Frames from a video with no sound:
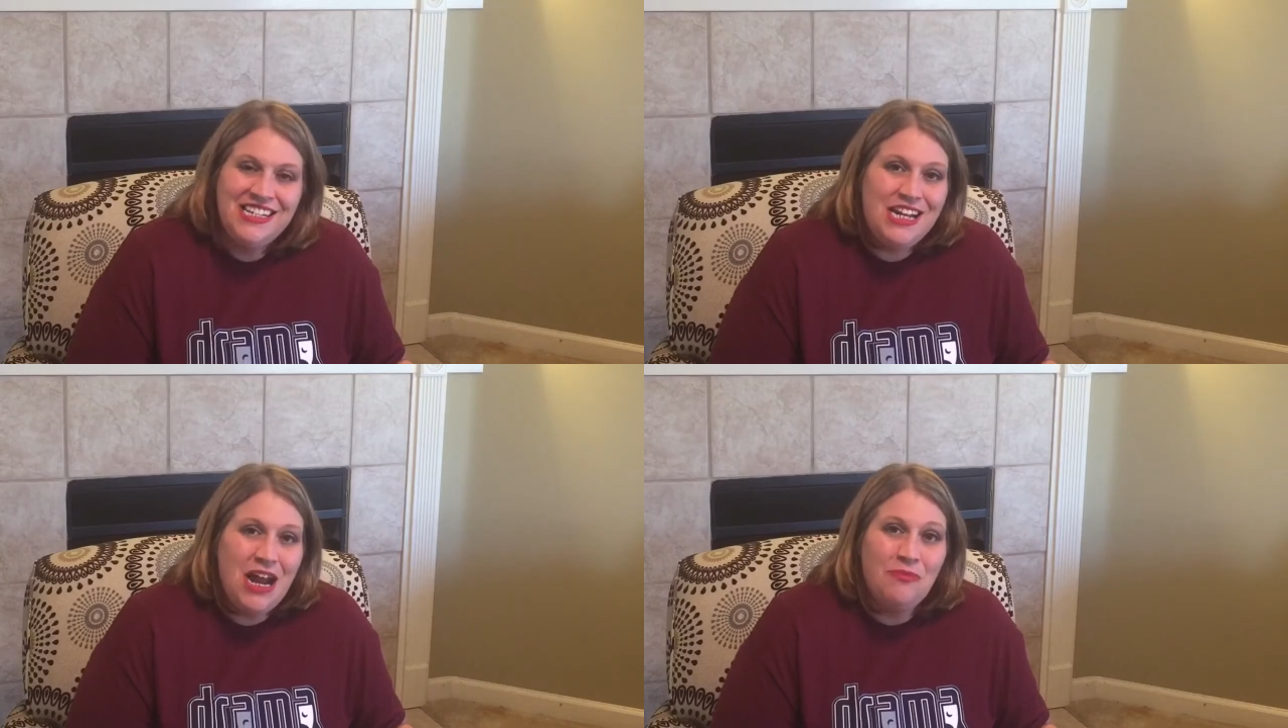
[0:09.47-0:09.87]

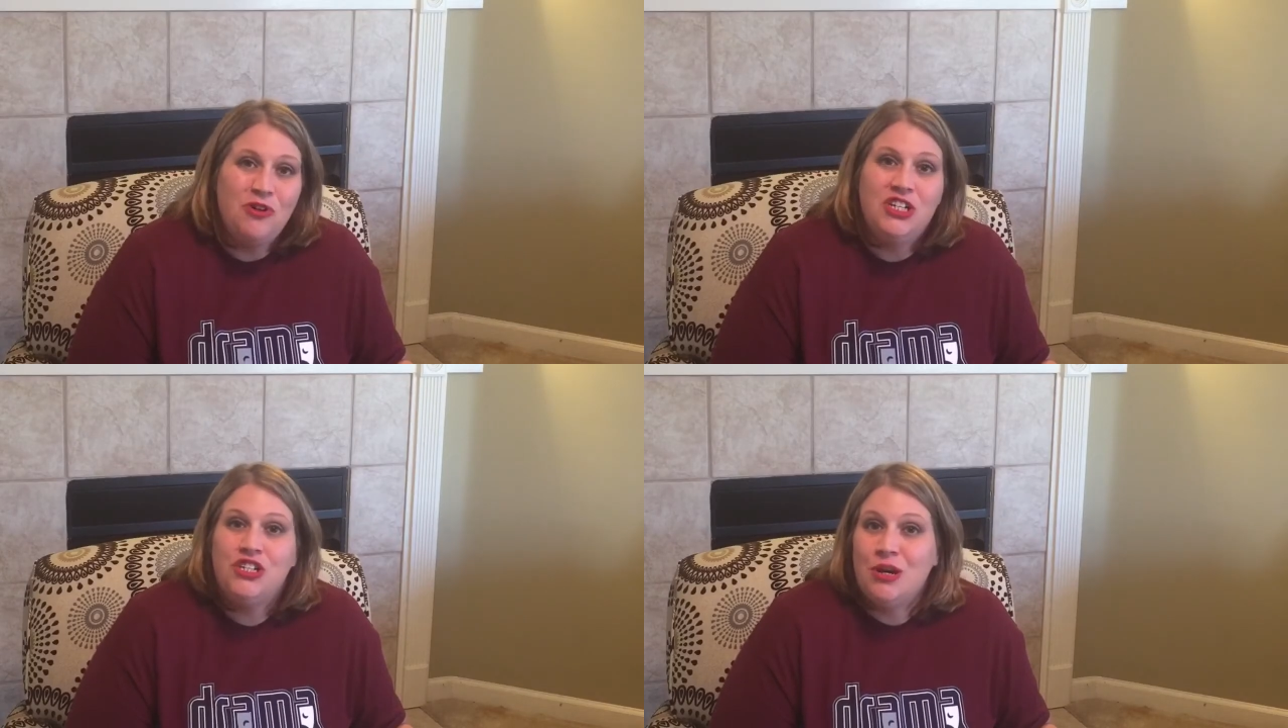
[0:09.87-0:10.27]
Today I'm
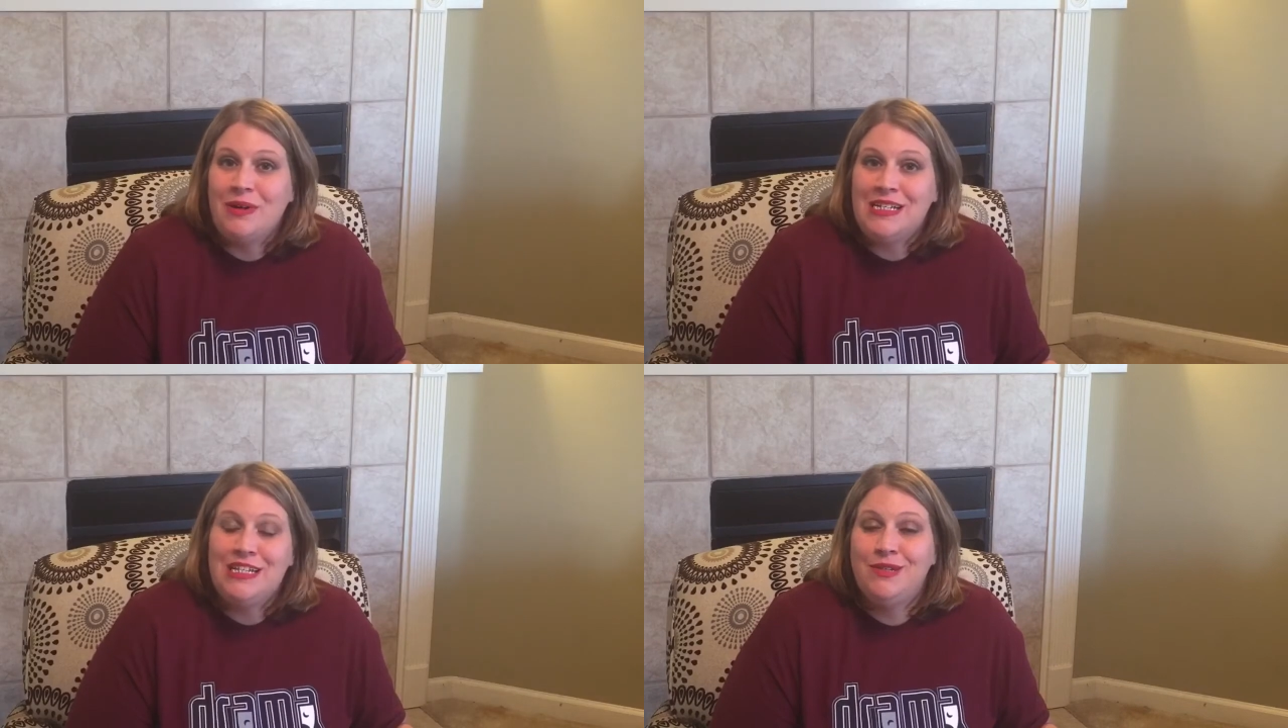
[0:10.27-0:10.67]
going to share
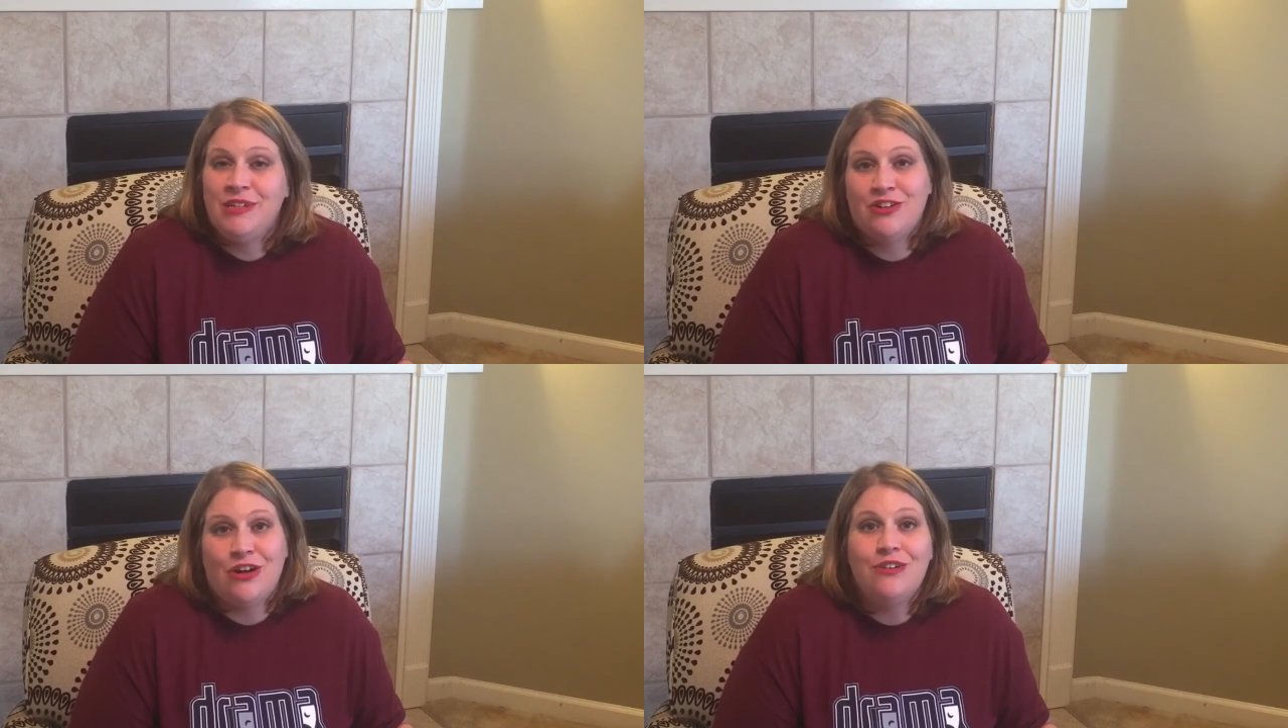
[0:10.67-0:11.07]
my T
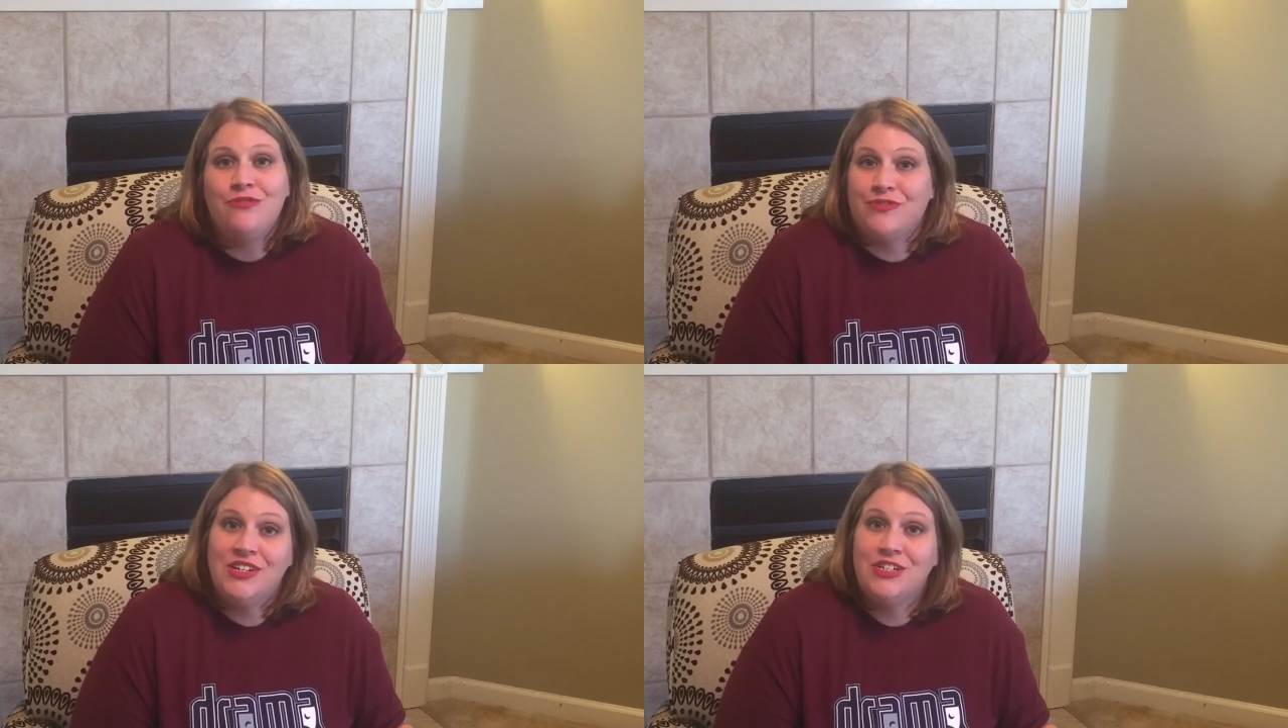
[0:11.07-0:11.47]
B R
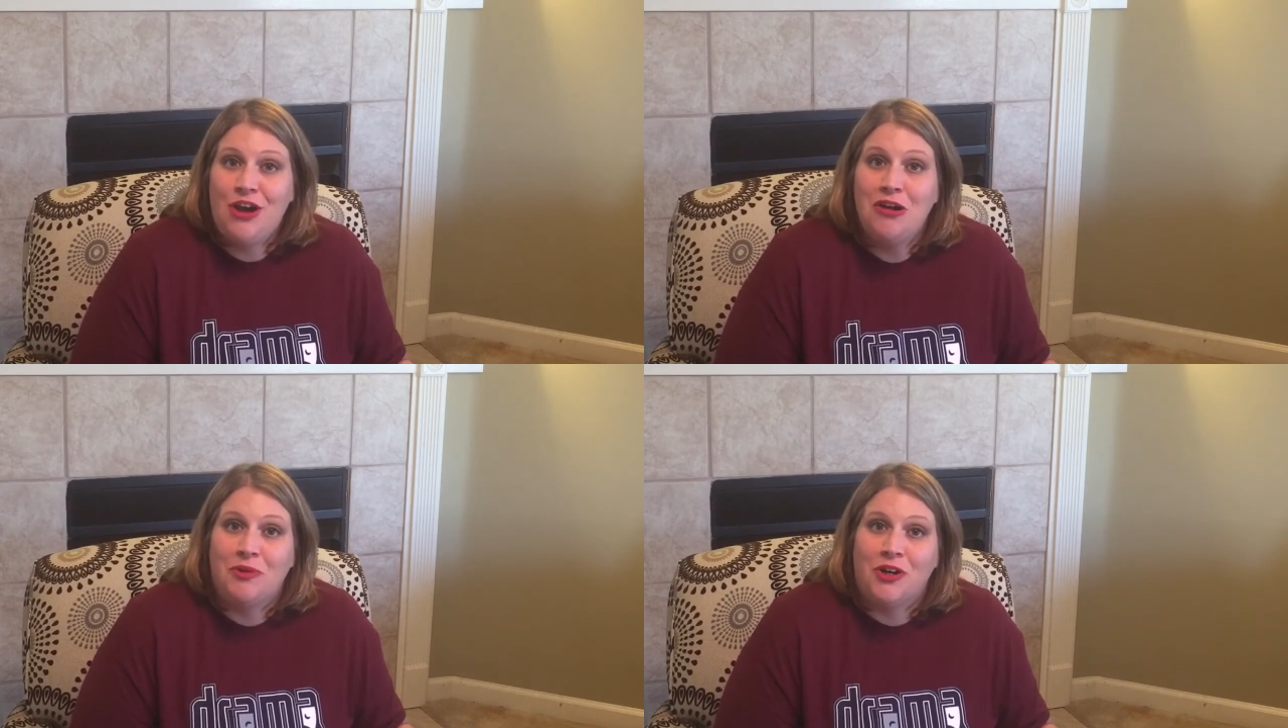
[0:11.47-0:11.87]
for
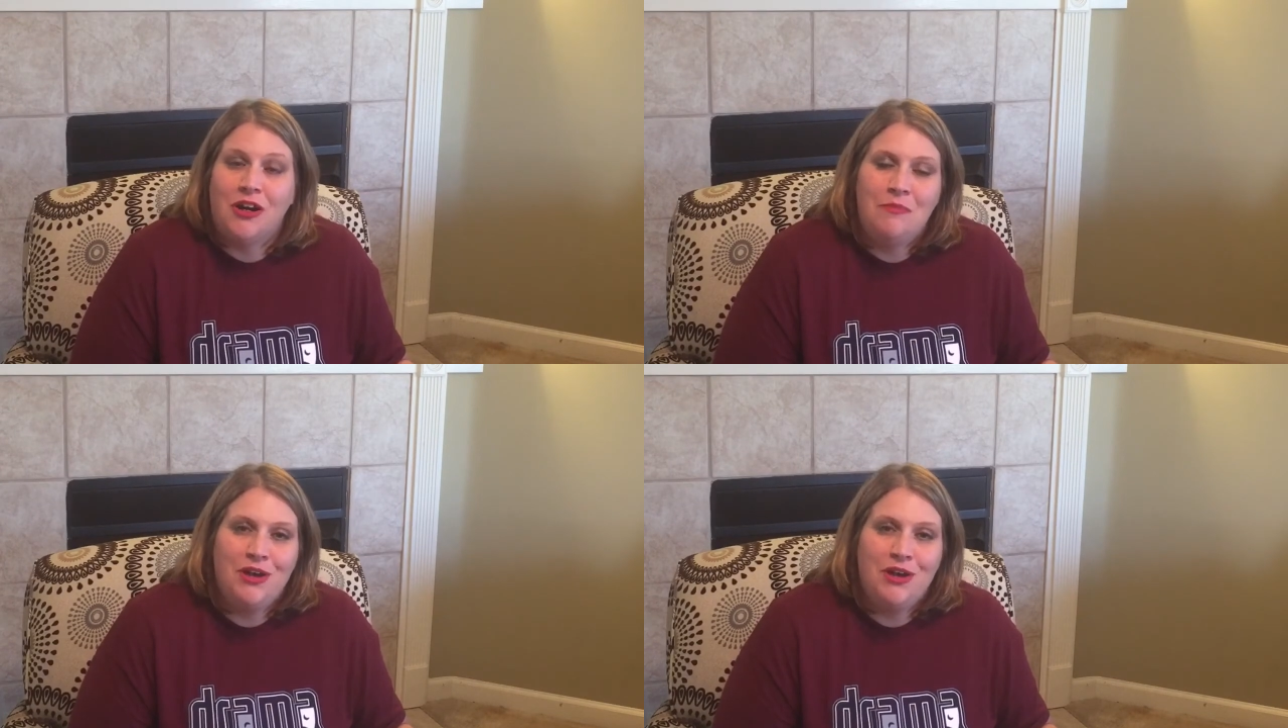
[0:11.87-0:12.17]
Victober,